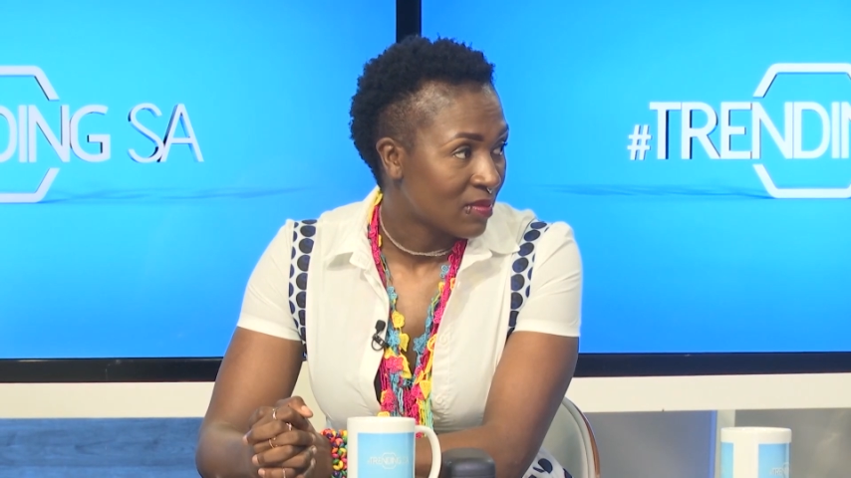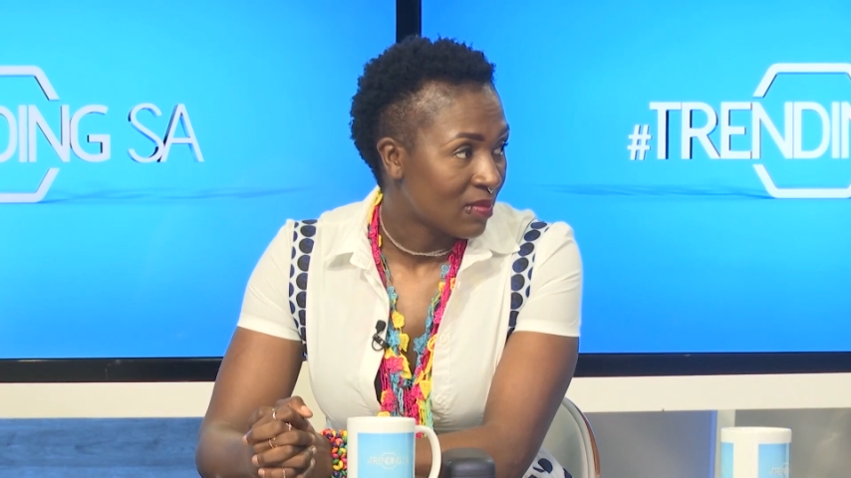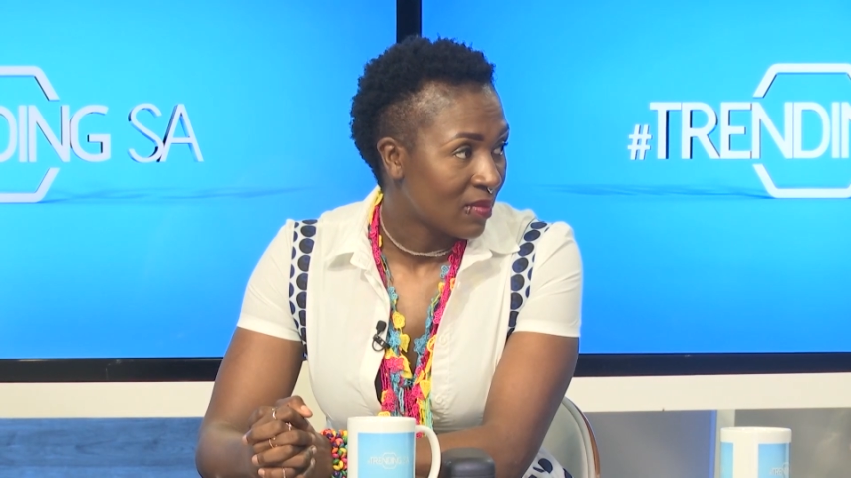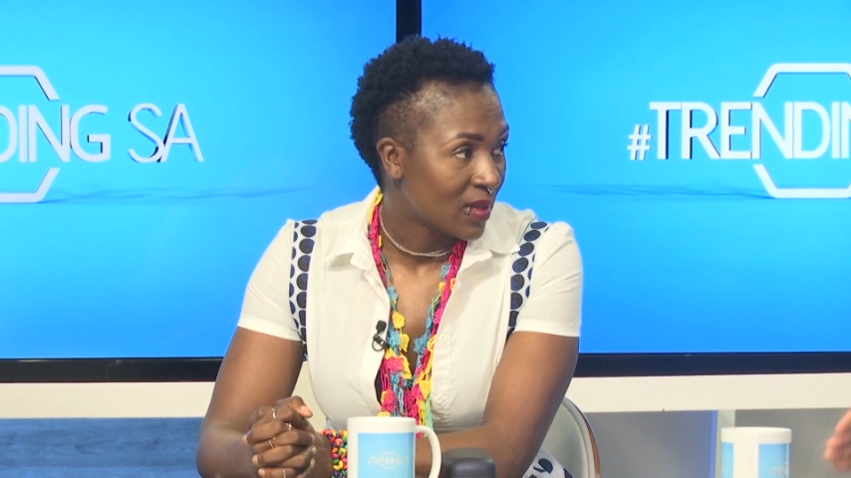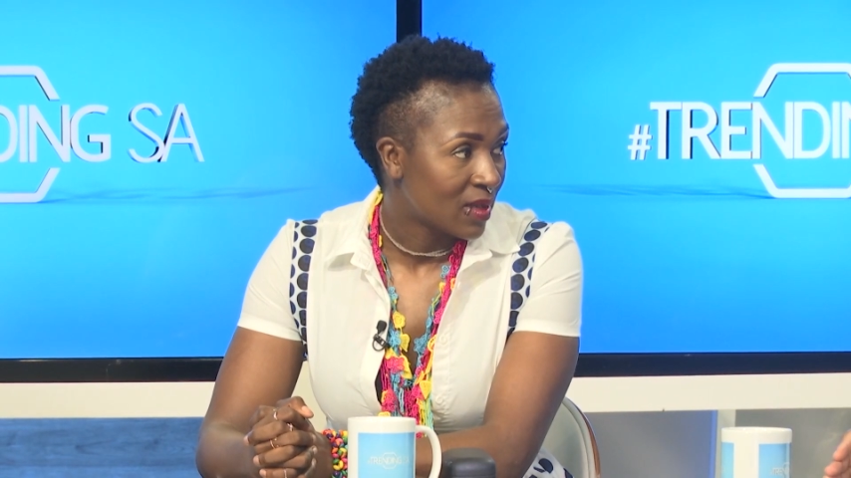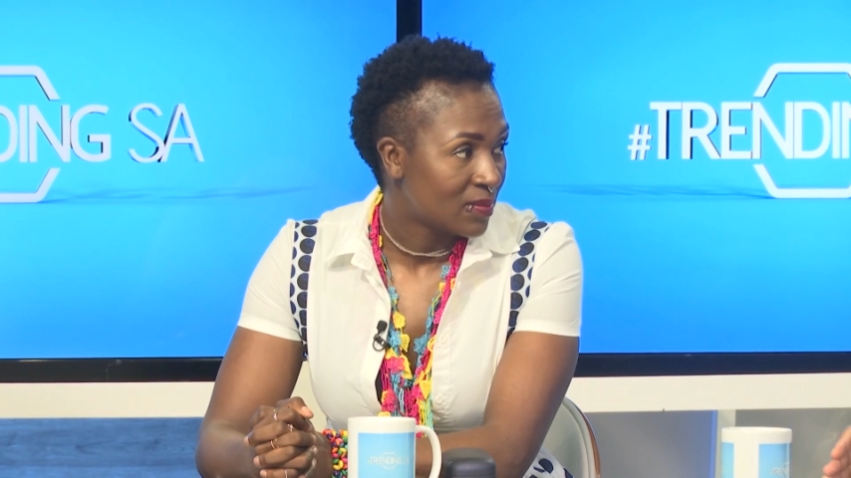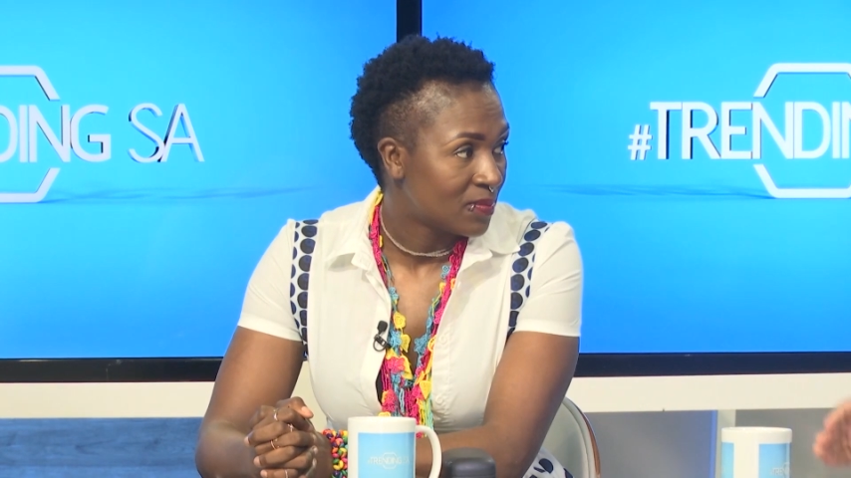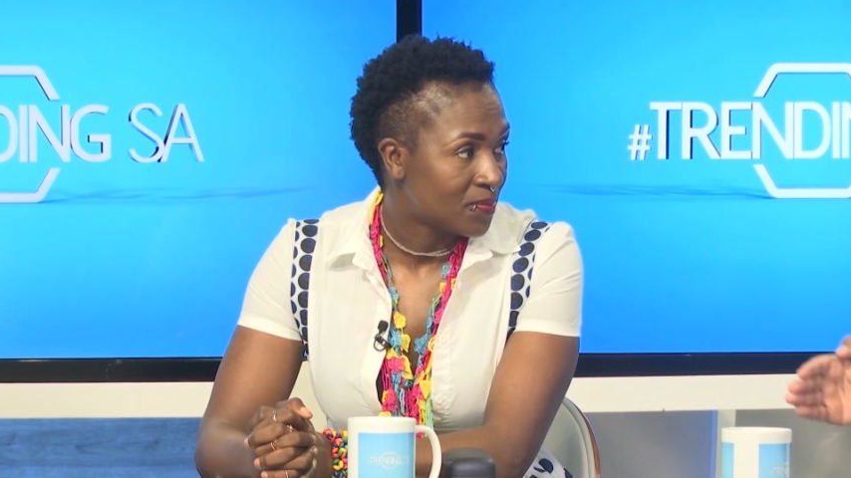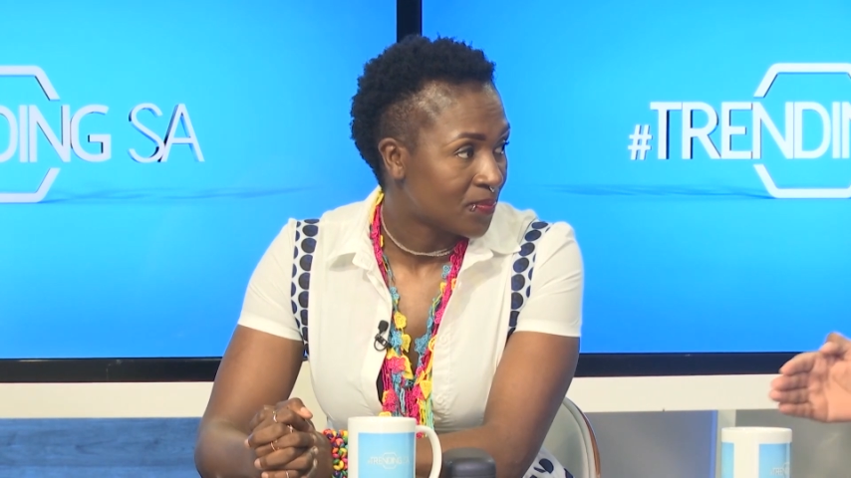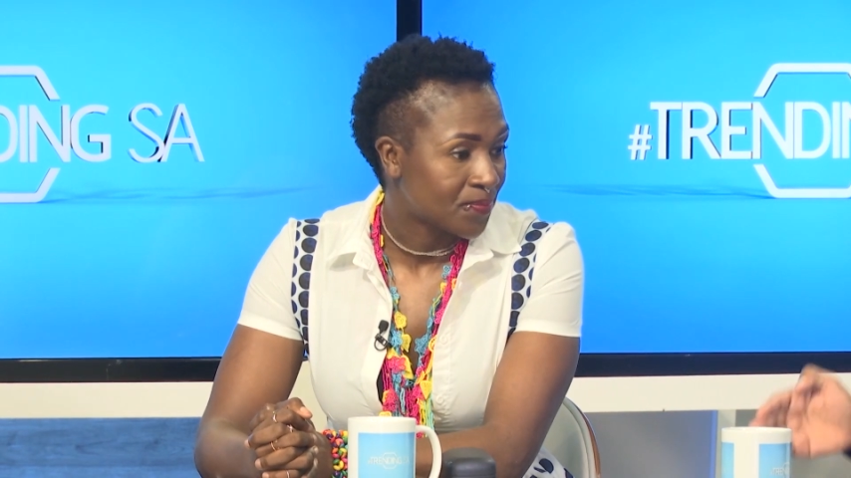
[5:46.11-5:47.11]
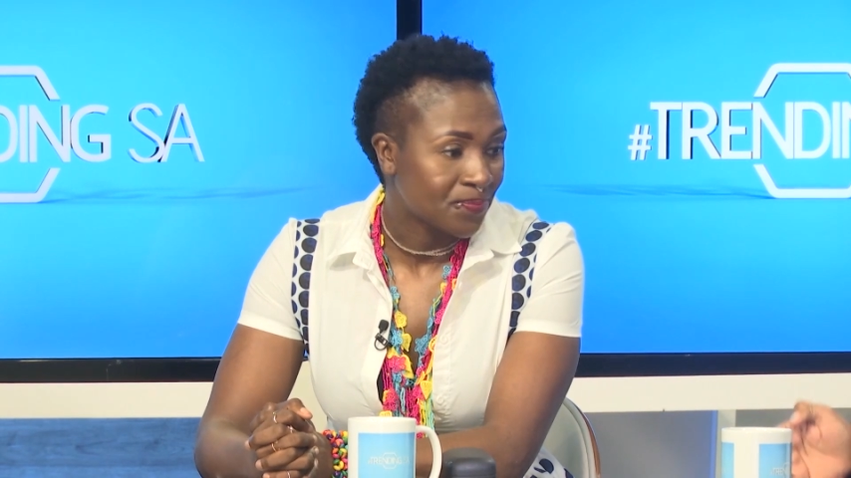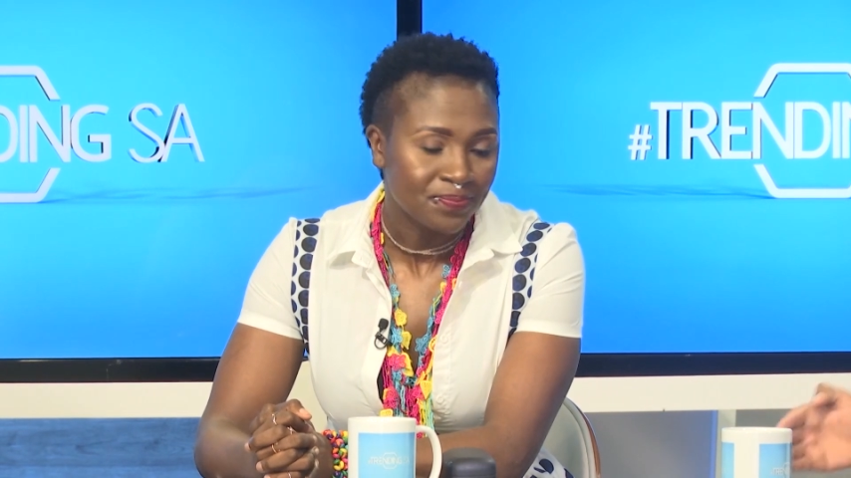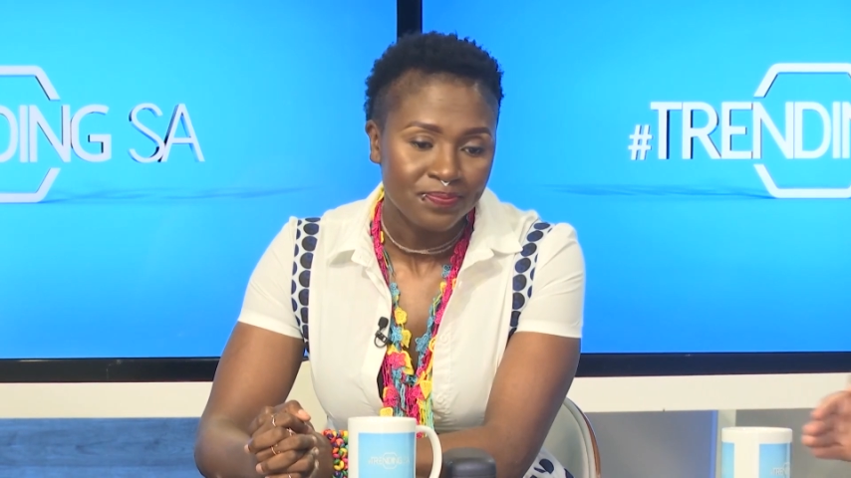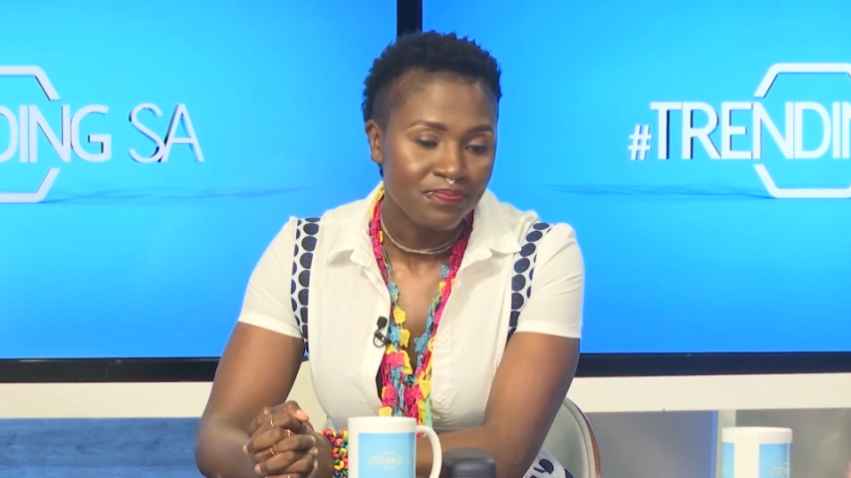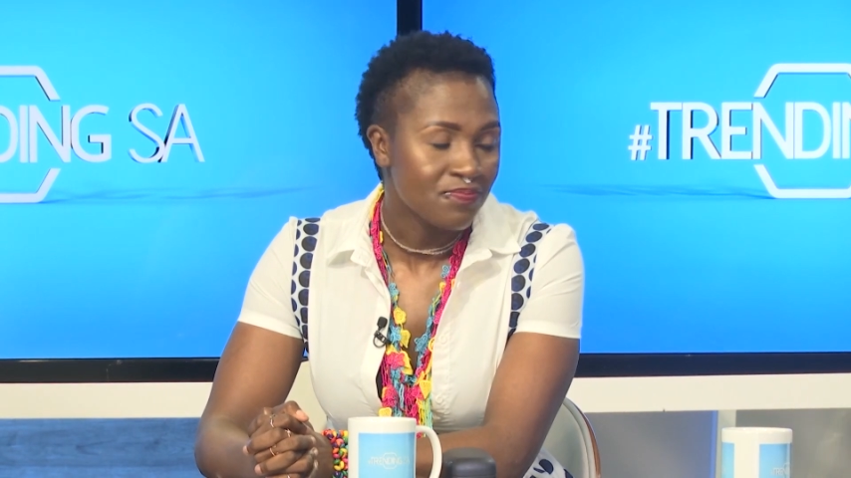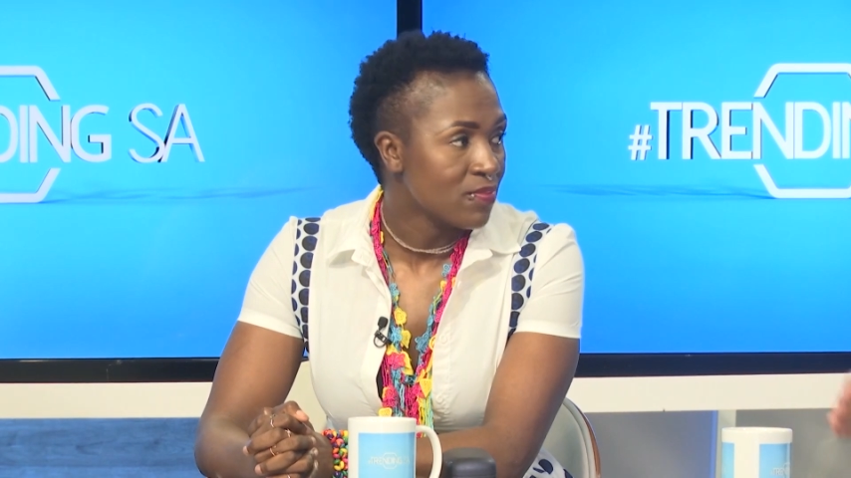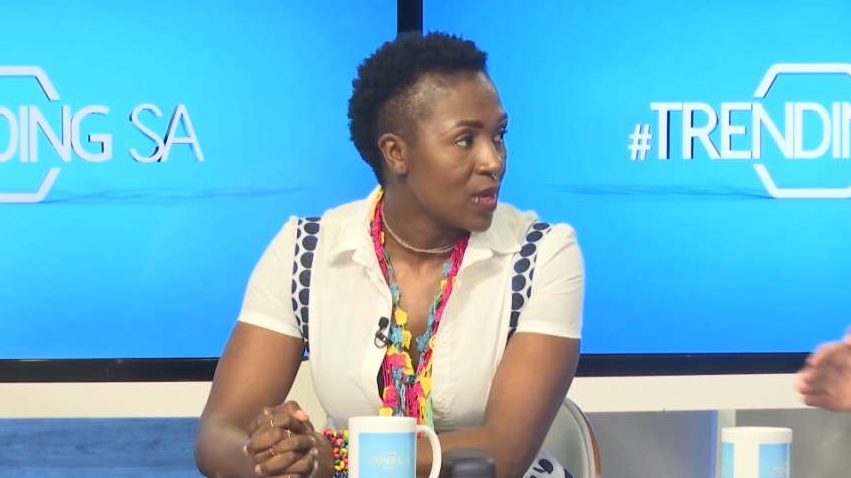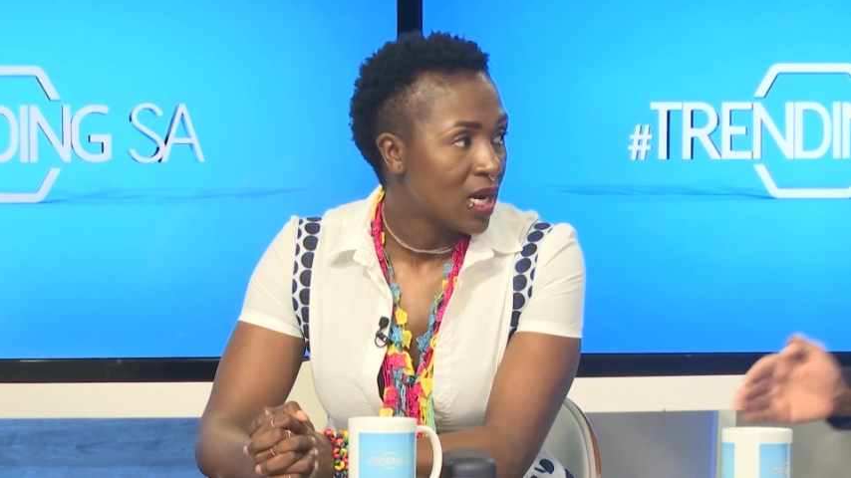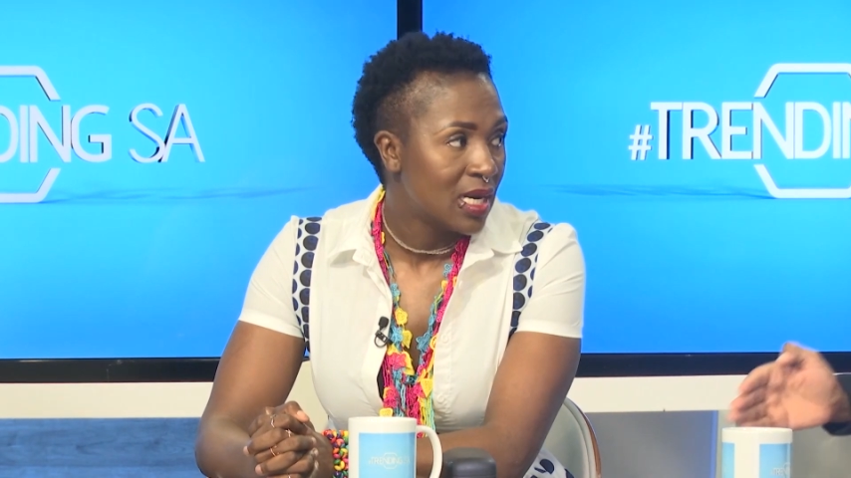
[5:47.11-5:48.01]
I am sorry as Papa for doing this.